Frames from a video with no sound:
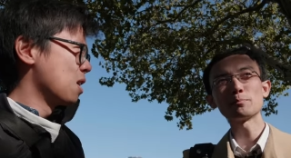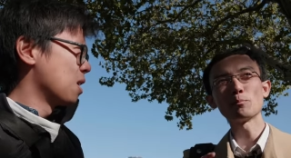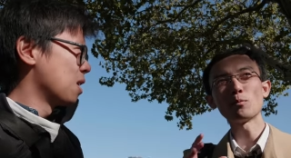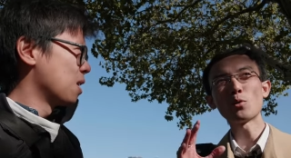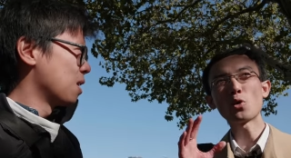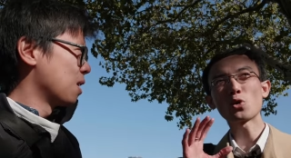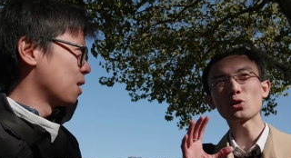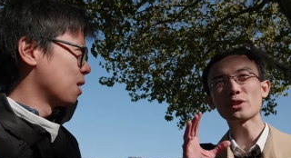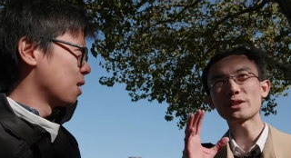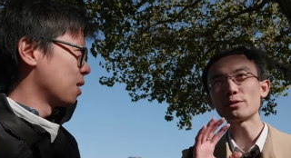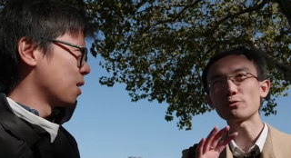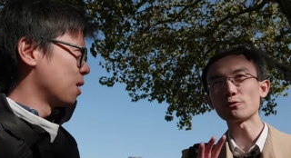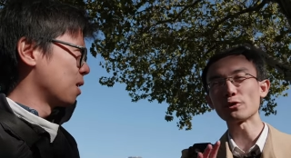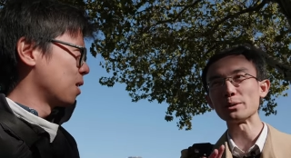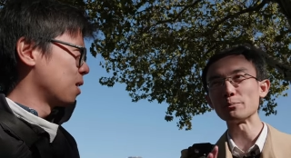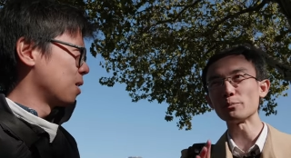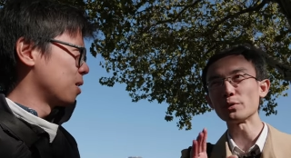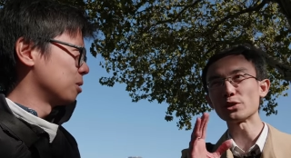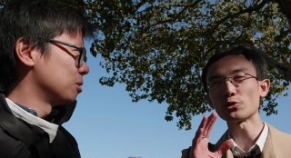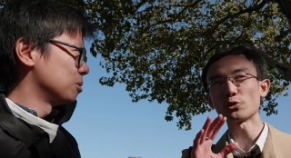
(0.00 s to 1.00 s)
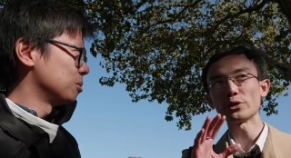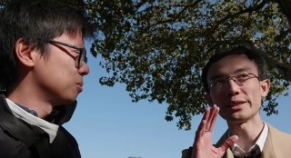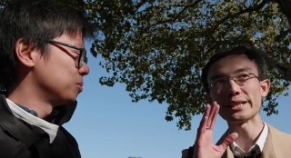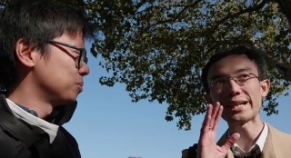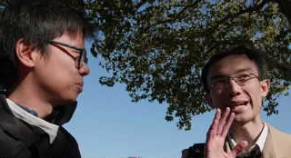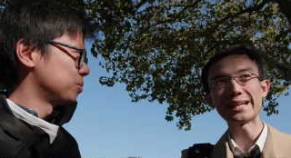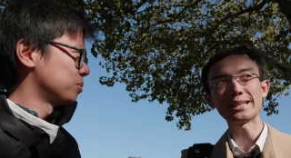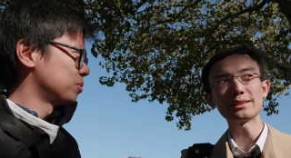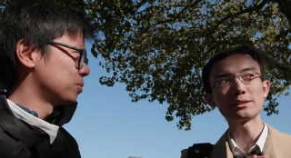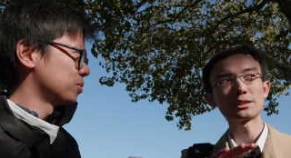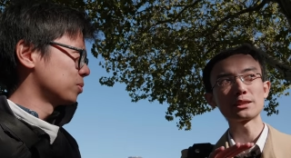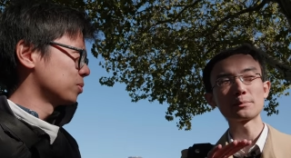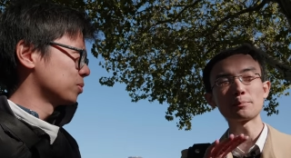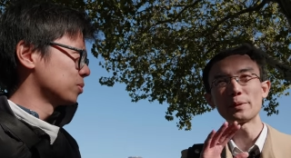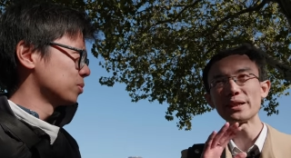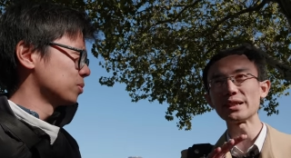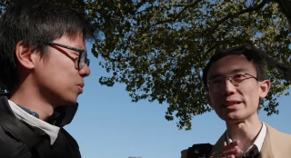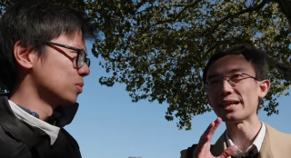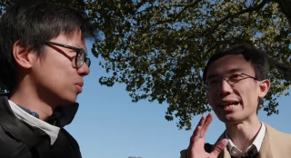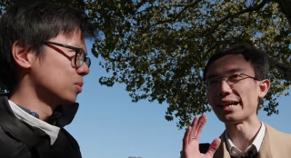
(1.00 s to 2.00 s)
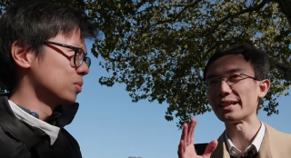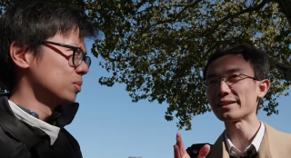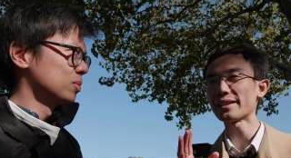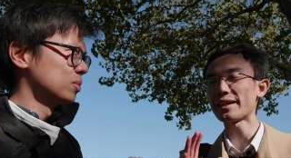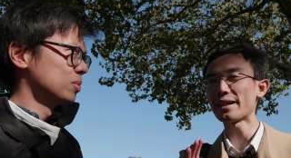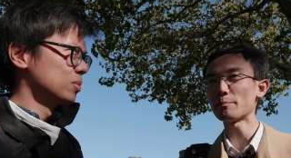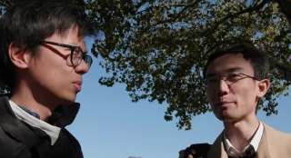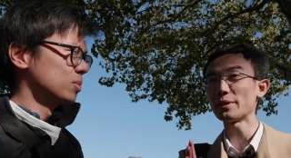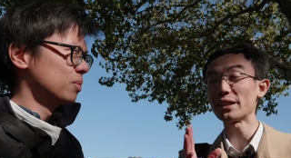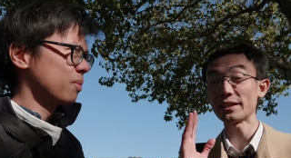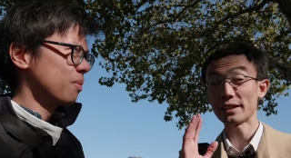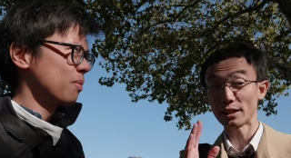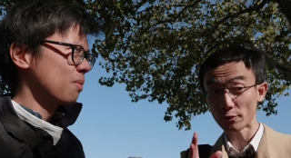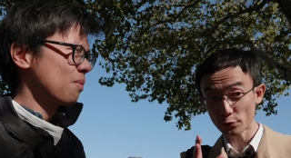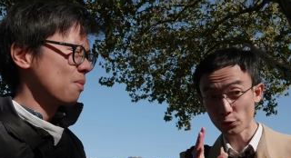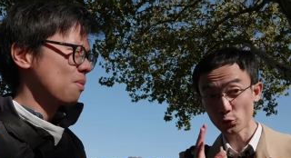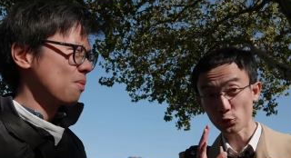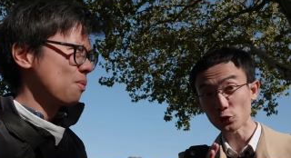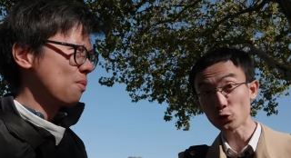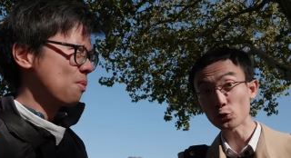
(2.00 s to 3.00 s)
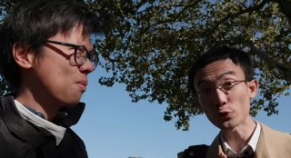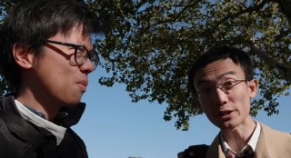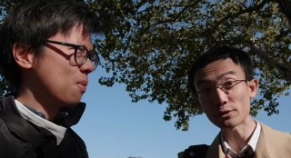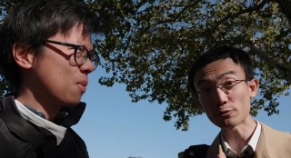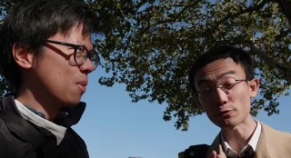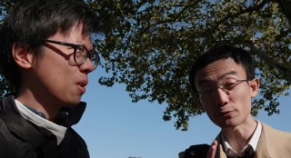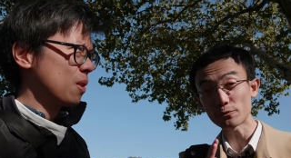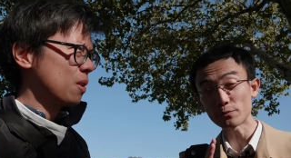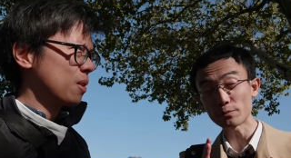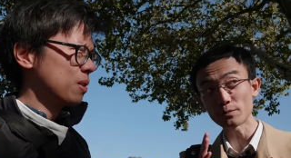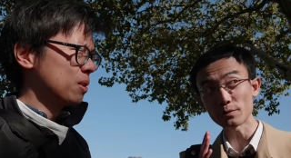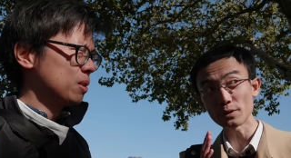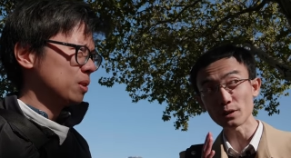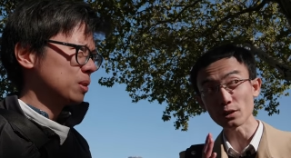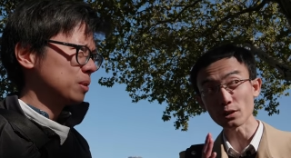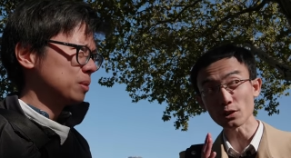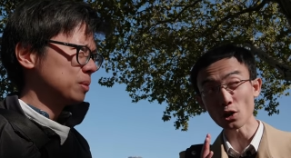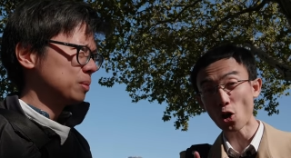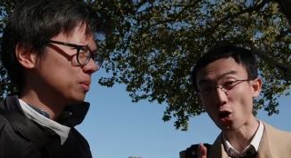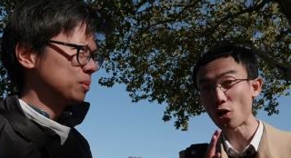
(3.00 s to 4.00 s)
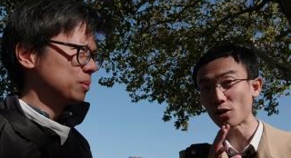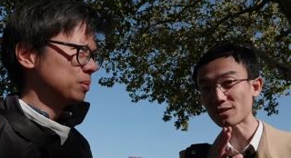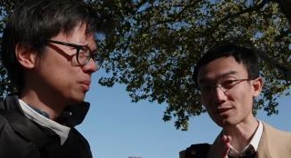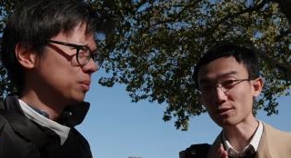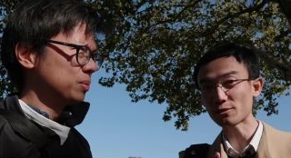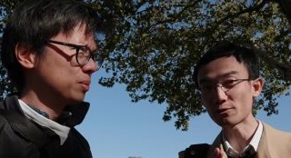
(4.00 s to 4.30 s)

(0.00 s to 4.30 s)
Speaker 1: more different between 8-bit and 10-bit if you're doing log